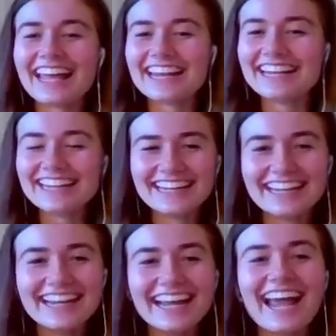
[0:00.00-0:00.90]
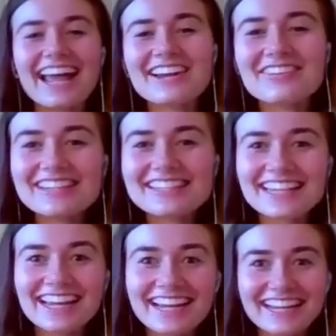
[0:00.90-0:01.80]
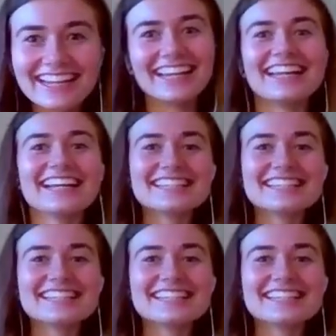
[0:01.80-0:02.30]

and, no. and it was like